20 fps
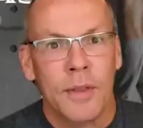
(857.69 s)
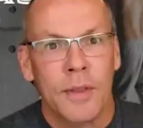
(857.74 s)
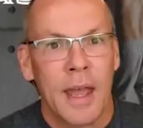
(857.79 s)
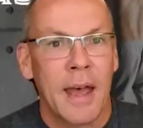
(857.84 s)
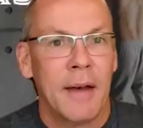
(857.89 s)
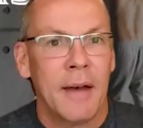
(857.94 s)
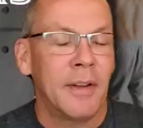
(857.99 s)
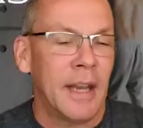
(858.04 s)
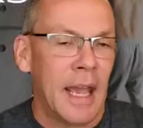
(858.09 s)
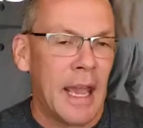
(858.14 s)
A
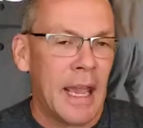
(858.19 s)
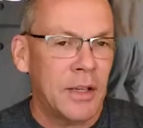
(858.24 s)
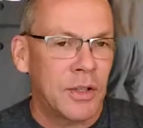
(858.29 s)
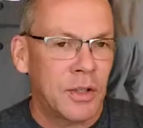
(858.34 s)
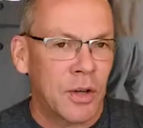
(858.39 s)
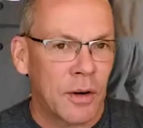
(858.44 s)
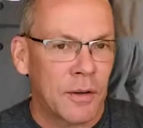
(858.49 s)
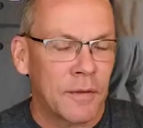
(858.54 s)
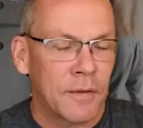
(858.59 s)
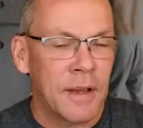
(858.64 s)
stress
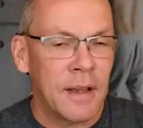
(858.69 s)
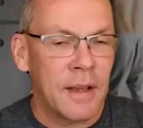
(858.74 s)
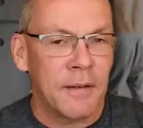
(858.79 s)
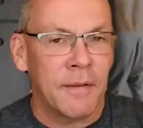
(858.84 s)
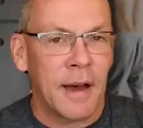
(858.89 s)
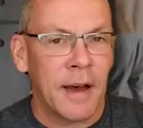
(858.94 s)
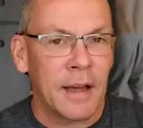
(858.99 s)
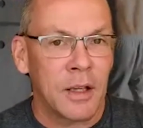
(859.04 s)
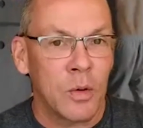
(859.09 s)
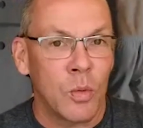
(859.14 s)
score. They have an
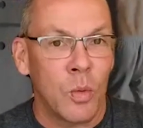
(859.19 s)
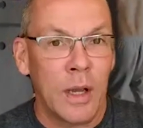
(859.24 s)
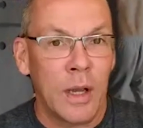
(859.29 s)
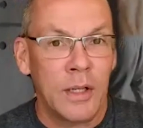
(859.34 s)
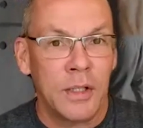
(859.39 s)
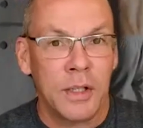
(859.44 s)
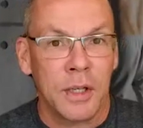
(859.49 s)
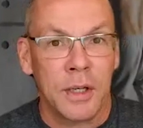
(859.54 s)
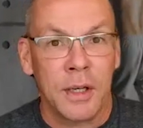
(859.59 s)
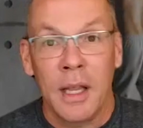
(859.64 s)

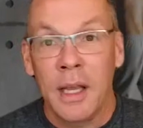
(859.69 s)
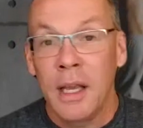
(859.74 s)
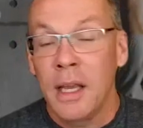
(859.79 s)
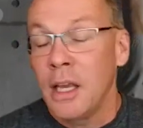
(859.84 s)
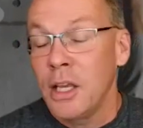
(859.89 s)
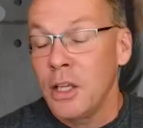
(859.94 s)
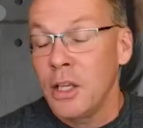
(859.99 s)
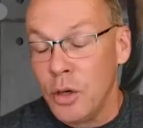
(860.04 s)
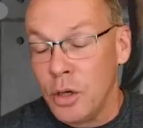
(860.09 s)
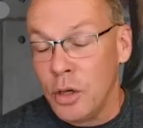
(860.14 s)
HRV
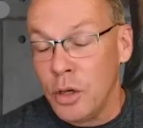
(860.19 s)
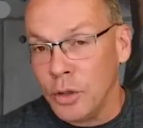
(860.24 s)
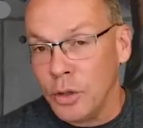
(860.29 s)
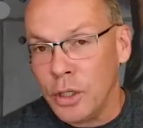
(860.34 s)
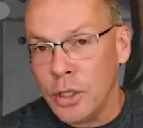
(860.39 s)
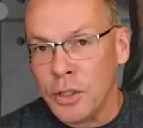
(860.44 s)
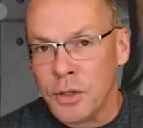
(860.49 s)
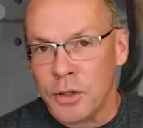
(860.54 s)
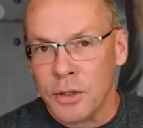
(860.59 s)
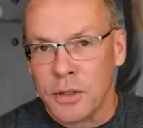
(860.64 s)
evaluation.
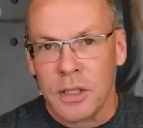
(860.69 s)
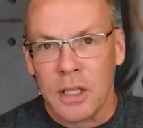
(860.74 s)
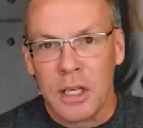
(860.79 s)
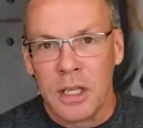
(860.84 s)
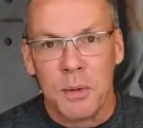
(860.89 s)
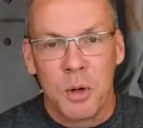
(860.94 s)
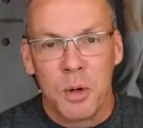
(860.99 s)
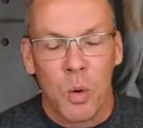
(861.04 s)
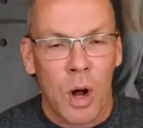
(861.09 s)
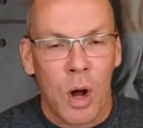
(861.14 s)
You can look
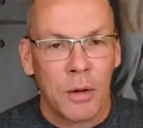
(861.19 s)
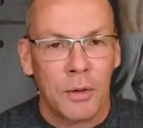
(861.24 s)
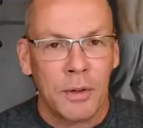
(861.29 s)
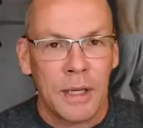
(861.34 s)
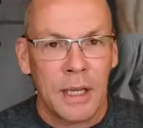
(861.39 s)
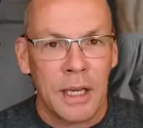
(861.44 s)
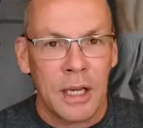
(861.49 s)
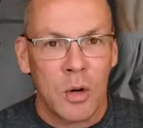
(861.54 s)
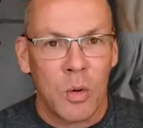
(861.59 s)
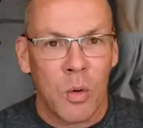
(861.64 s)
at your sleep
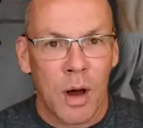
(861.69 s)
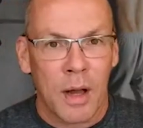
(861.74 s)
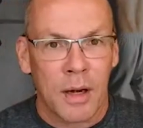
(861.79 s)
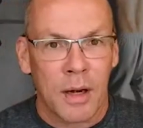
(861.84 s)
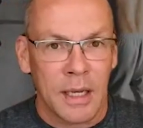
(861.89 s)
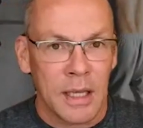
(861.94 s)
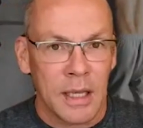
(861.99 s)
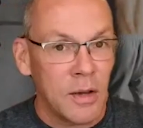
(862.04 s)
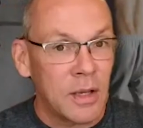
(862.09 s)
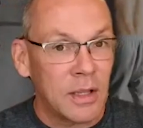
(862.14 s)
quality and
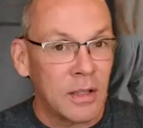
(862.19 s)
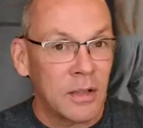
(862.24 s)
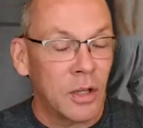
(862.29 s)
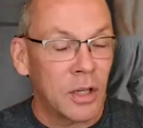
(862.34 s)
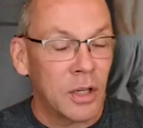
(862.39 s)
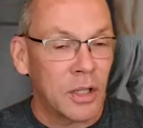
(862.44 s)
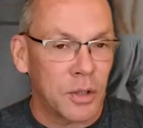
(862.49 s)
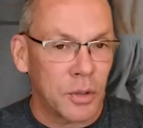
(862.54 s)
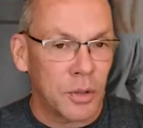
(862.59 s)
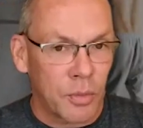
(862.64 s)
quantity. You
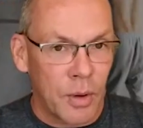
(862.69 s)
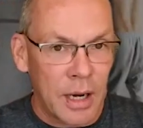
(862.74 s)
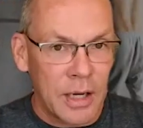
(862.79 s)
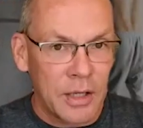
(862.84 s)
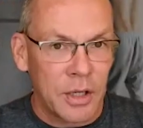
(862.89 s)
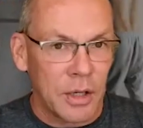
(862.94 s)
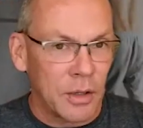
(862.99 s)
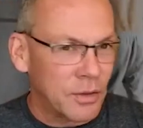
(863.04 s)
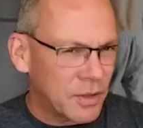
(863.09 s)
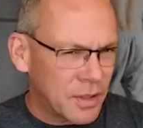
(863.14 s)
can look at your
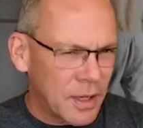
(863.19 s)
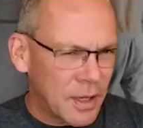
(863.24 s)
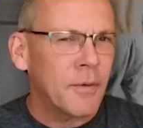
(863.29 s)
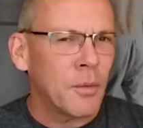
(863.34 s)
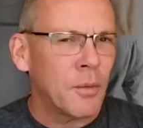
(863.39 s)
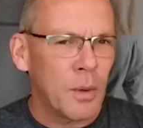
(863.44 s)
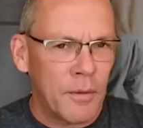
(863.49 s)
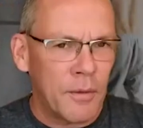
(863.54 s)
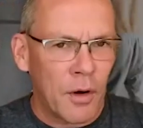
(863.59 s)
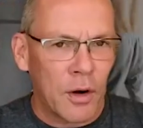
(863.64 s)
ratio,
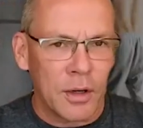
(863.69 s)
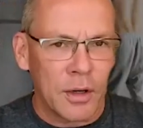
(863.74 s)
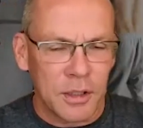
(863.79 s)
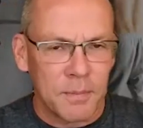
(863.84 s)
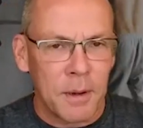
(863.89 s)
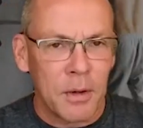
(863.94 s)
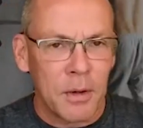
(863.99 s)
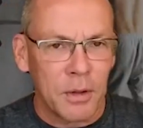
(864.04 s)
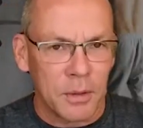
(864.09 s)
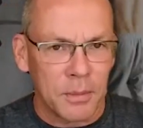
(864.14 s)
stuff that we've
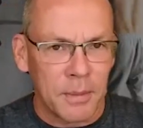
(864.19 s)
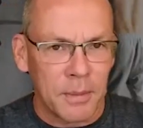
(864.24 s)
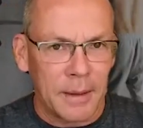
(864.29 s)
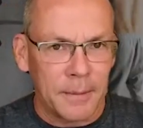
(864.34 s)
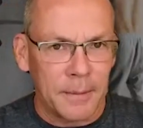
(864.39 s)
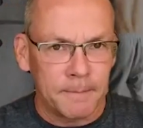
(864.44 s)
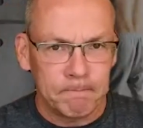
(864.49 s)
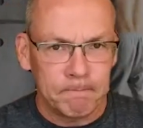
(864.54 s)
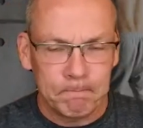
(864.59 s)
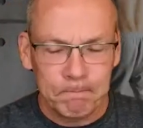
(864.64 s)
already spoken
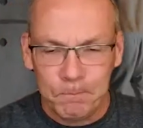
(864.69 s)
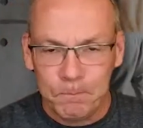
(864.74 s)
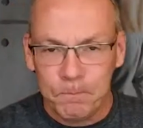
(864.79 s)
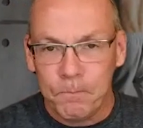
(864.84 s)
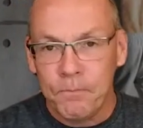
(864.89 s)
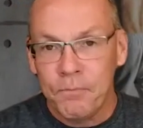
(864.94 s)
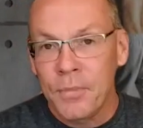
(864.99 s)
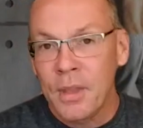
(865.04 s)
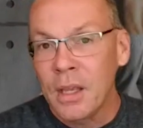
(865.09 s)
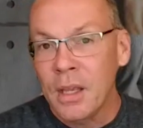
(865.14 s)
about.
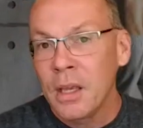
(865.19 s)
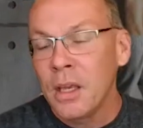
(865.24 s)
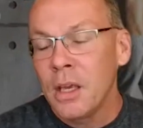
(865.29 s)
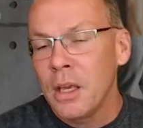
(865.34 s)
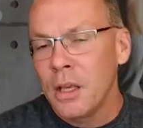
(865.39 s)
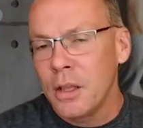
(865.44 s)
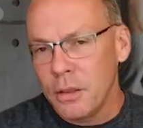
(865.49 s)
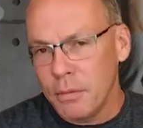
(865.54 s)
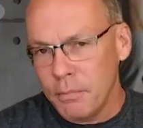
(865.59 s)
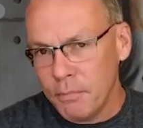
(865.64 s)

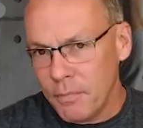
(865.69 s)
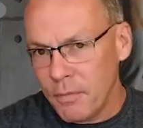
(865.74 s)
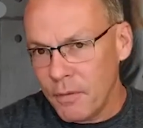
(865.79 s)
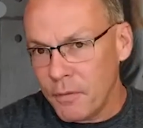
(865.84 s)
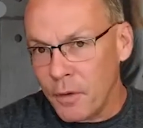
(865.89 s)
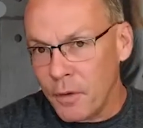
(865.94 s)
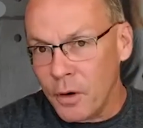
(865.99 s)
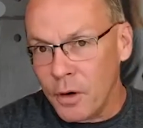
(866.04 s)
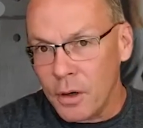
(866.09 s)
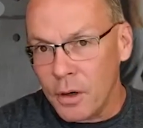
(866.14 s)

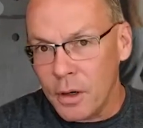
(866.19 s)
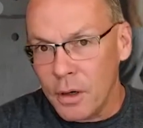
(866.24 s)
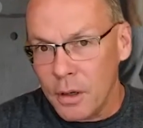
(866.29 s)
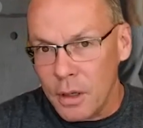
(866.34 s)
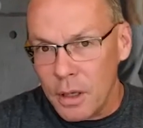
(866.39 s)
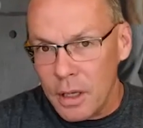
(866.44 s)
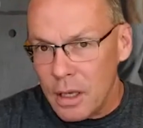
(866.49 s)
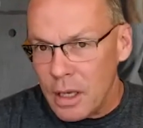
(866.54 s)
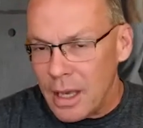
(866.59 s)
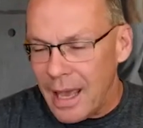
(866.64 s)
For
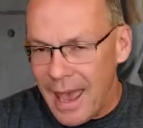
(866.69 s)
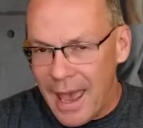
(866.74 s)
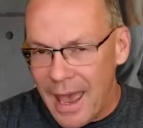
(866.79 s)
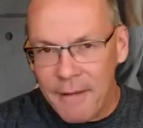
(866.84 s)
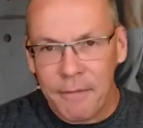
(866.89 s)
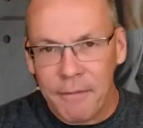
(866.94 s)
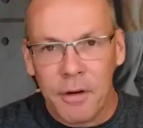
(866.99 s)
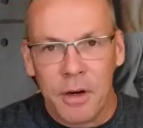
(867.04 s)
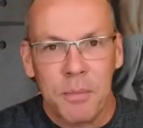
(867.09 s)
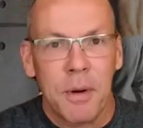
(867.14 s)

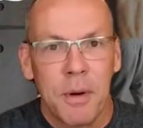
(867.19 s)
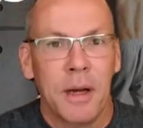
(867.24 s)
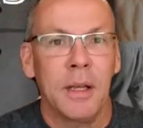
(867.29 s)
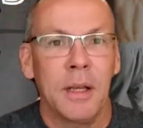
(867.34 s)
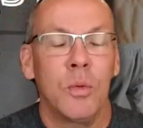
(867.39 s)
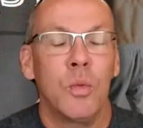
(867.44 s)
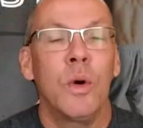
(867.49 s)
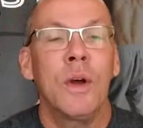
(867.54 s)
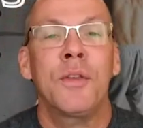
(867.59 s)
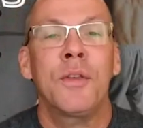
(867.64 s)

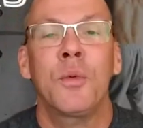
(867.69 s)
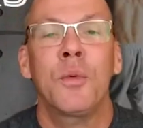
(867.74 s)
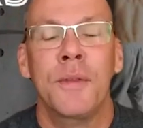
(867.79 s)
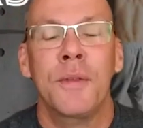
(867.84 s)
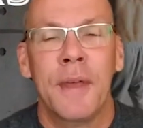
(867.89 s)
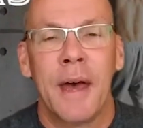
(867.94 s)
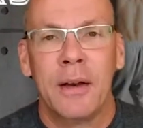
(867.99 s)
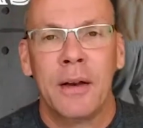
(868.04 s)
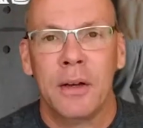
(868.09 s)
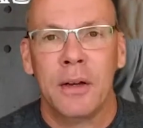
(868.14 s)
everybody, with or
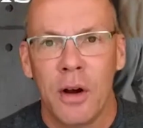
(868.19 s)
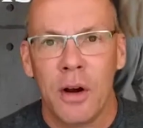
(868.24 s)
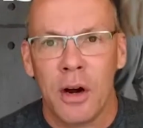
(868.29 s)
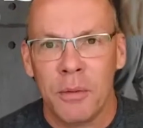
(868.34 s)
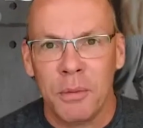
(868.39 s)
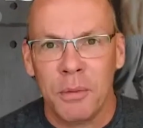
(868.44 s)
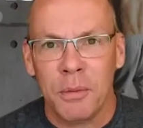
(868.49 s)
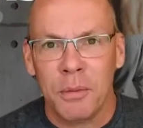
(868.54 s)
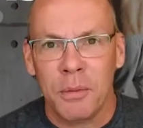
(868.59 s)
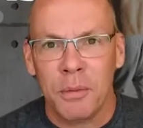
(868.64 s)
without a
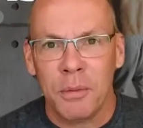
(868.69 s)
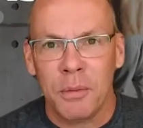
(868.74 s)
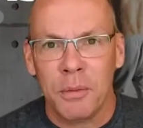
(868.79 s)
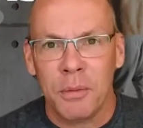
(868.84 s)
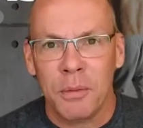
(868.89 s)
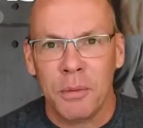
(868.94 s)
Garmin